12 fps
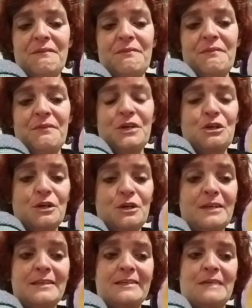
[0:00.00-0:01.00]
the
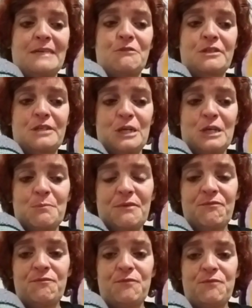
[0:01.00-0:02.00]
goodness that was there
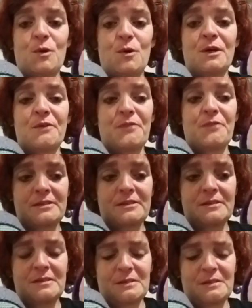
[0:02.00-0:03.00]
before
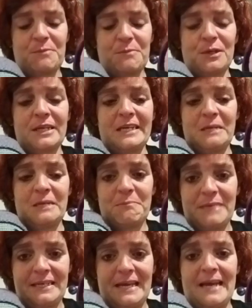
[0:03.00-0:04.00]
the bullying
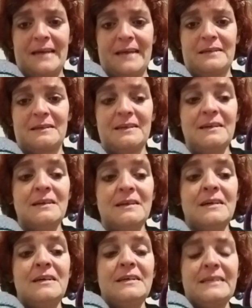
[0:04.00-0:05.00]
began
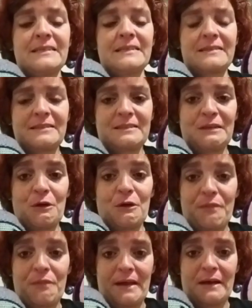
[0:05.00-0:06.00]
is
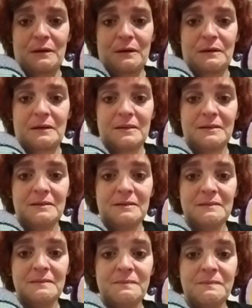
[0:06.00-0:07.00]
still there.
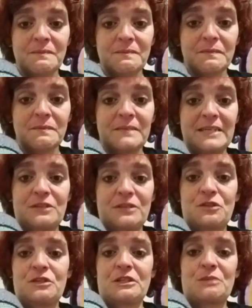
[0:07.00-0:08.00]
It's
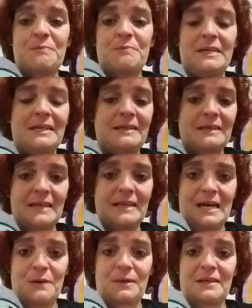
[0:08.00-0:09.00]
just being
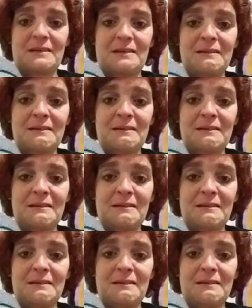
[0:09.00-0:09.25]
clouded.